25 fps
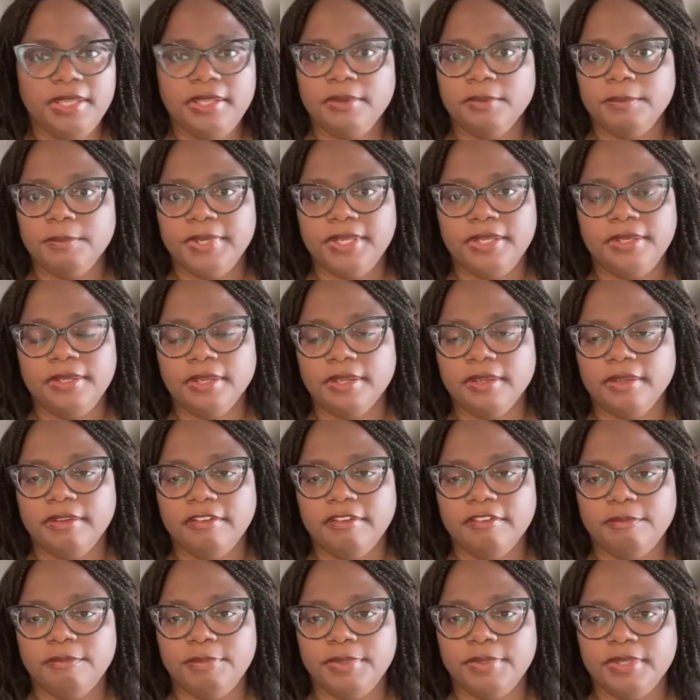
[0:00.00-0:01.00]
or may not
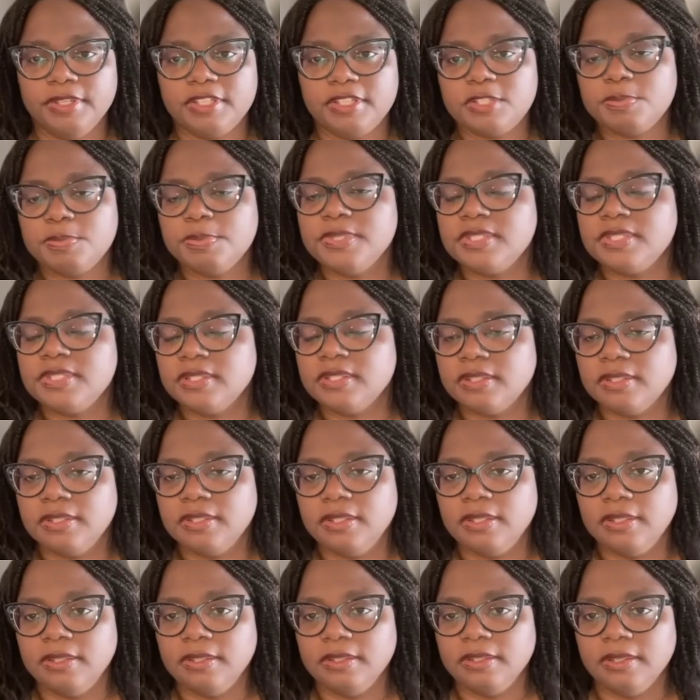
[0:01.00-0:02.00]
have been
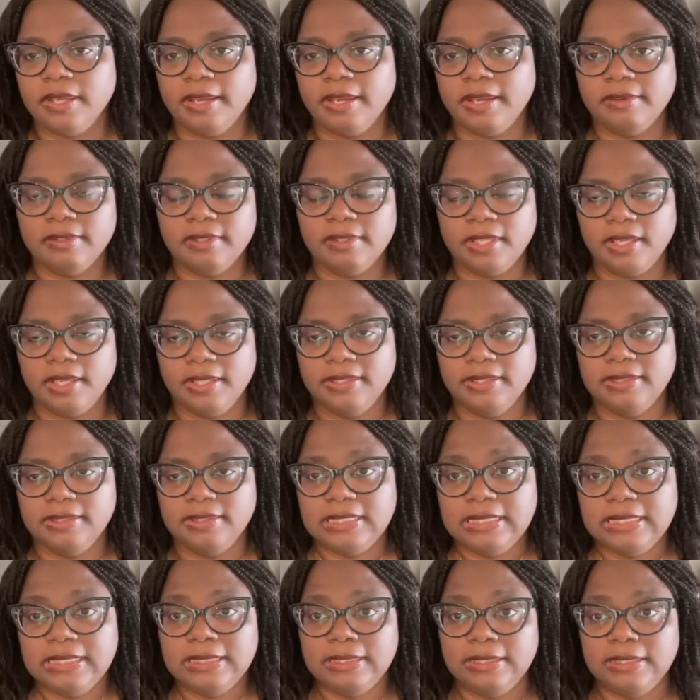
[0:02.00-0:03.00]
explicitly outlined
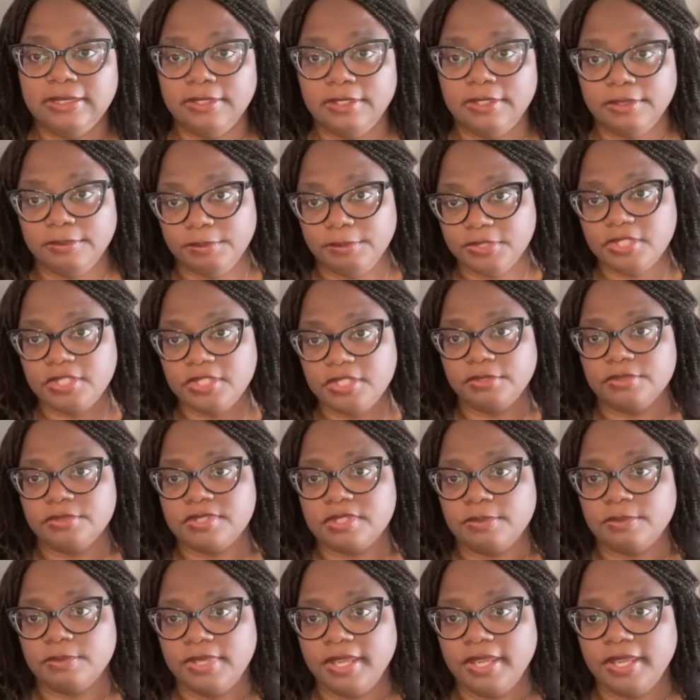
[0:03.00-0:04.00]
in the materials
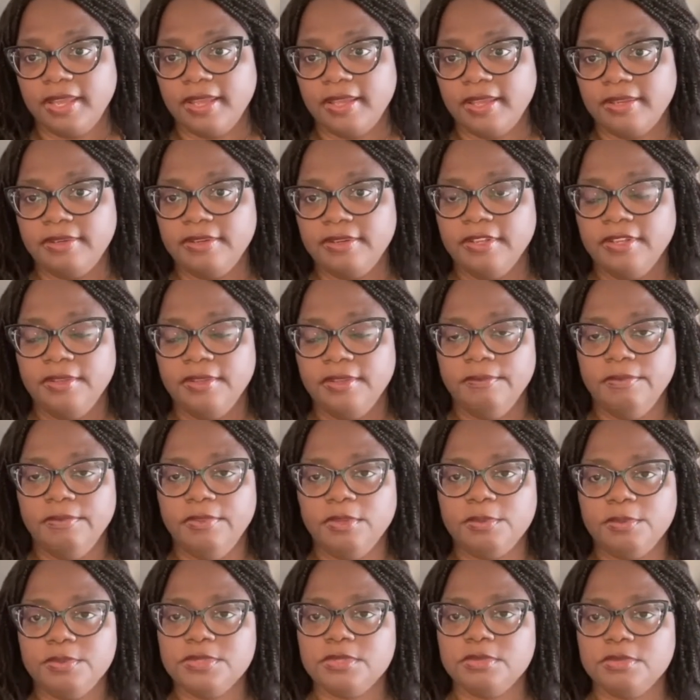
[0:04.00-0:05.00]
that we had,
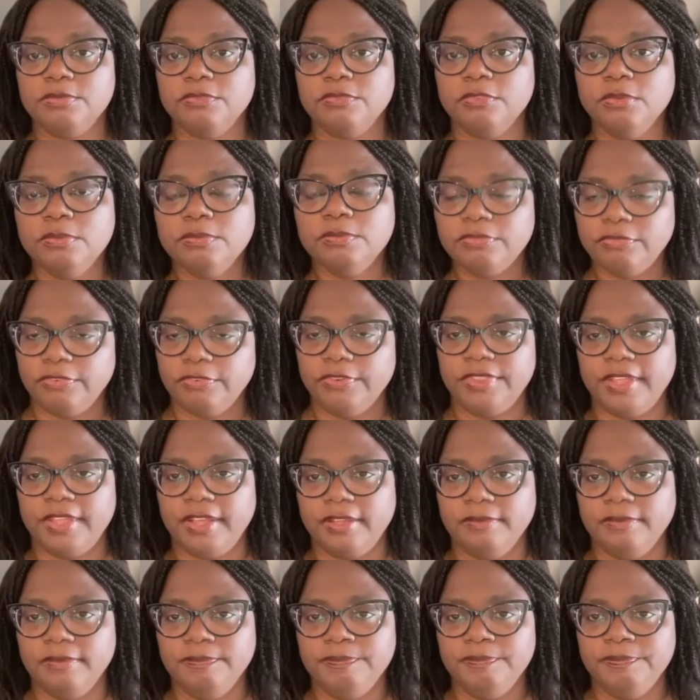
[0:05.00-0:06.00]
there was a room for that.
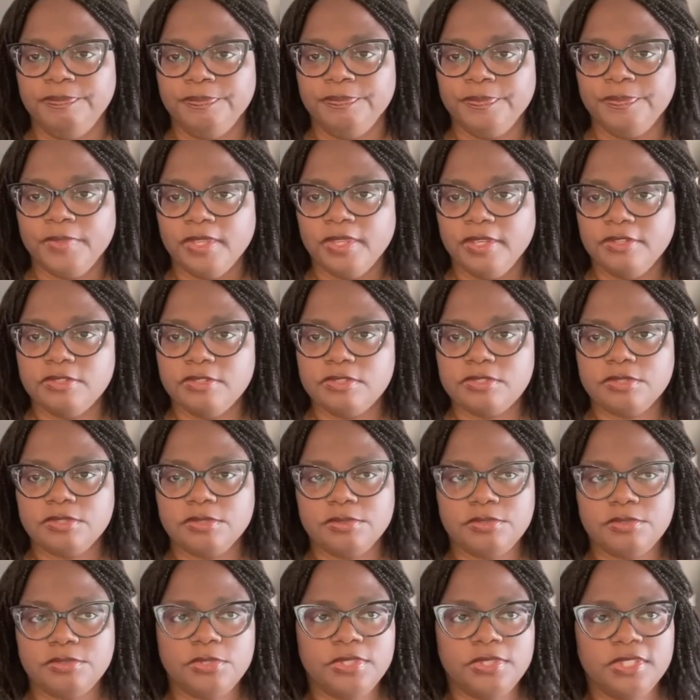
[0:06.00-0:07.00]
And
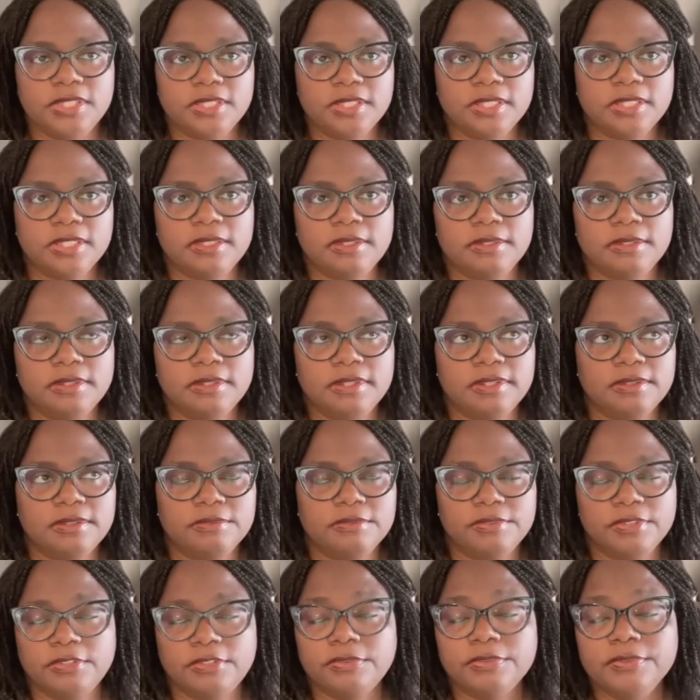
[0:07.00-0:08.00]
so Tootie and I
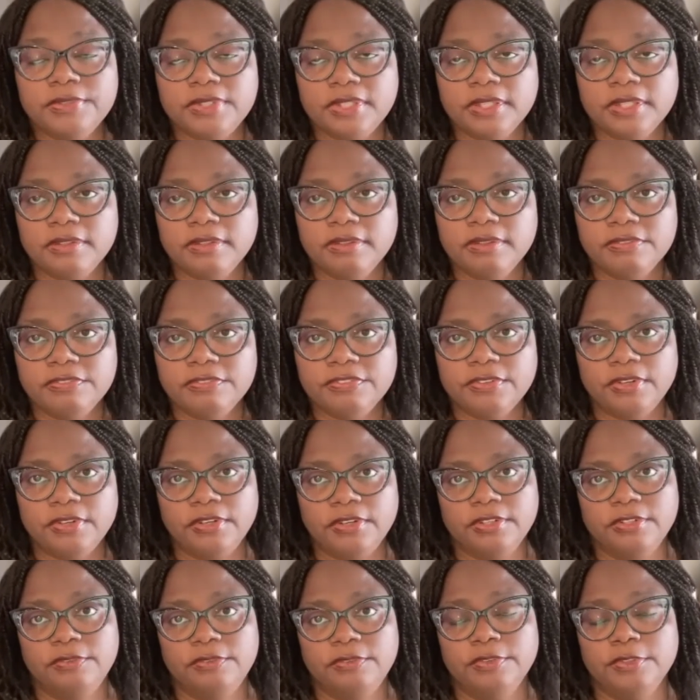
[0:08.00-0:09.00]
recruited for
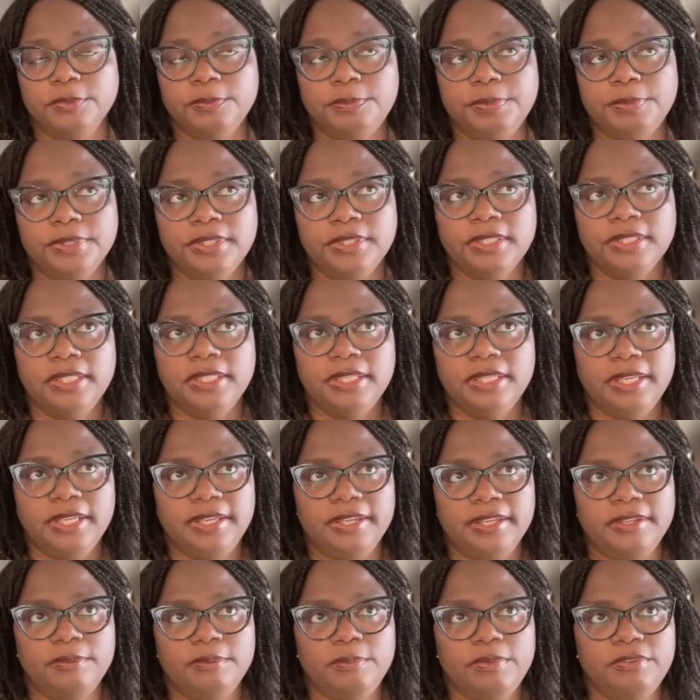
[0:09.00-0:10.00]
our group,
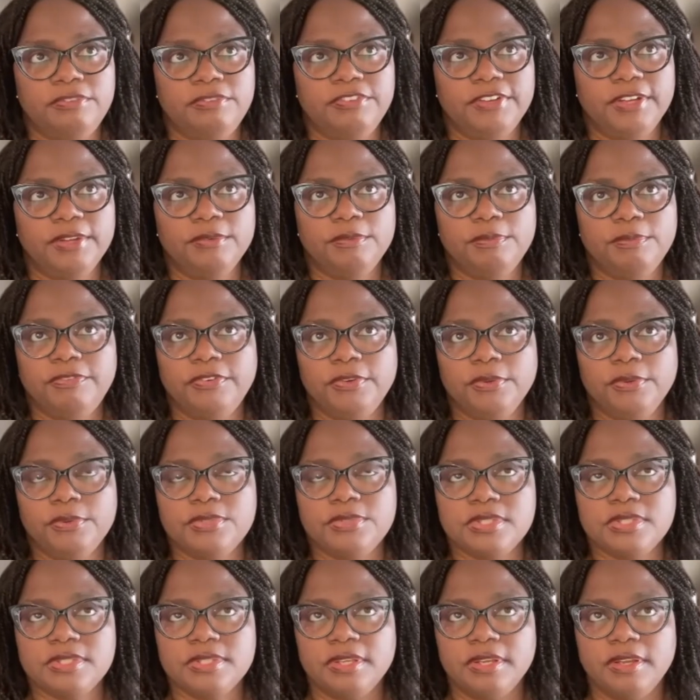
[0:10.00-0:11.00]
and we found
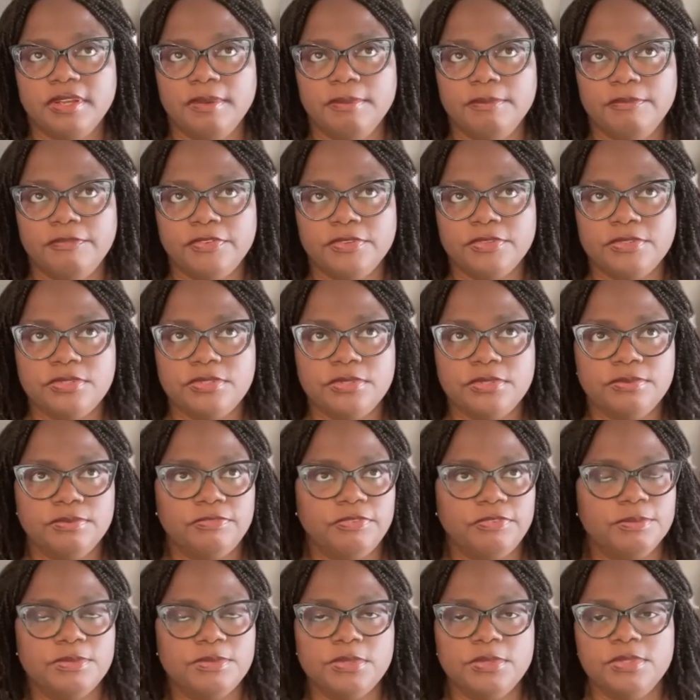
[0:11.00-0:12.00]
folks from
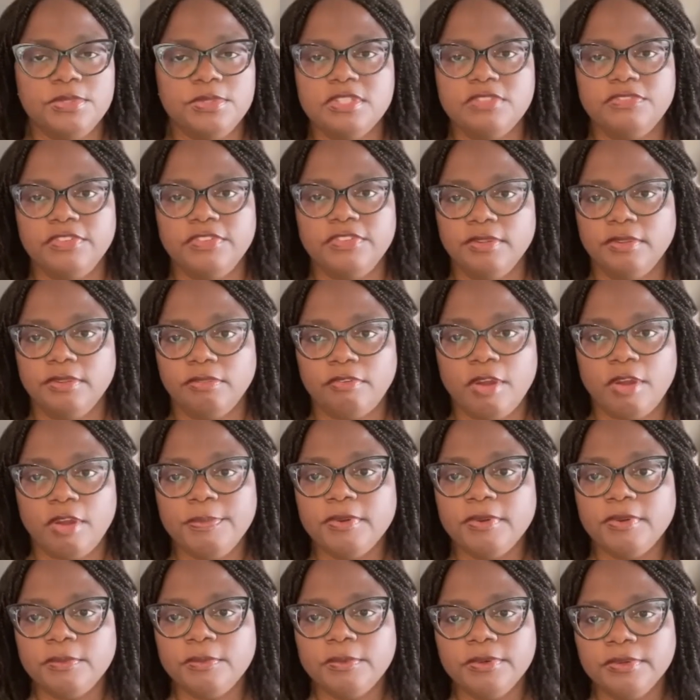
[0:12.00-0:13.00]
Tootie's
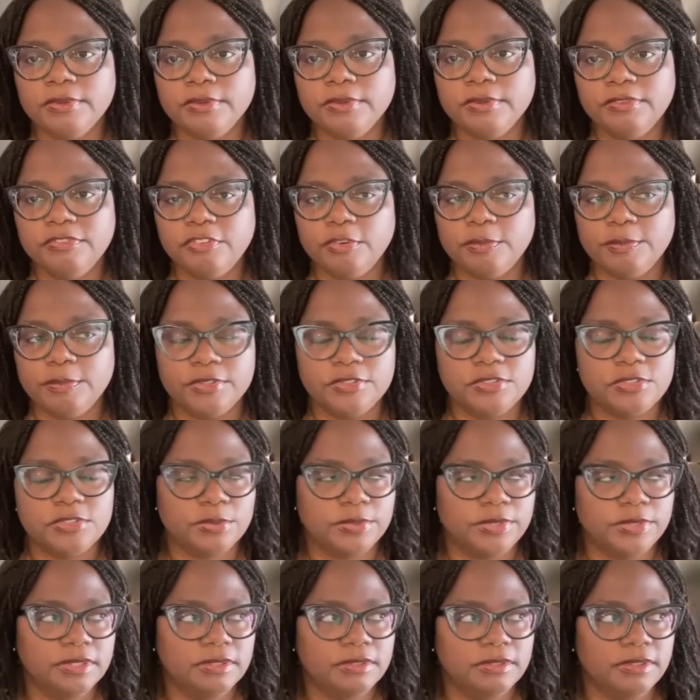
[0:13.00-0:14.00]
philanthropic world, from our
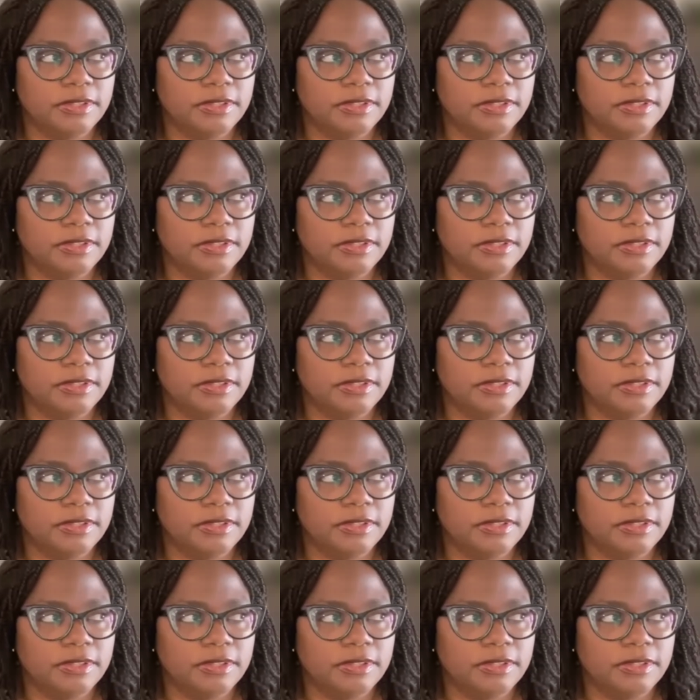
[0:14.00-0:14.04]
joint